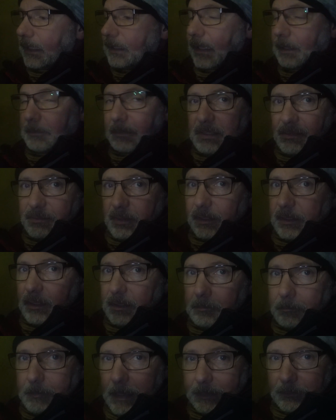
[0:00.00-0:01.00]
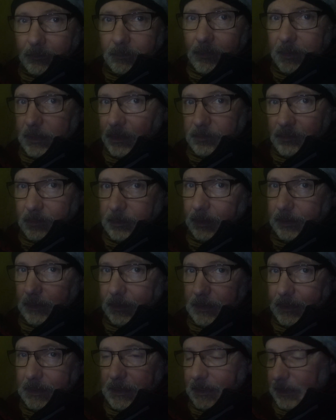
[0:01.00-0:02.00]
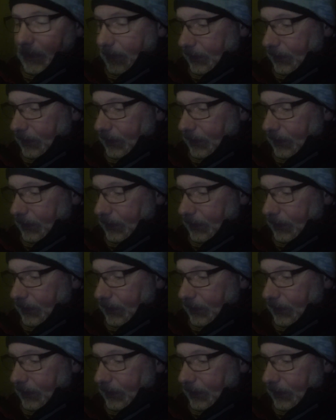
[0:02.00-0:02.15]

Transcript: That means I can mount things like the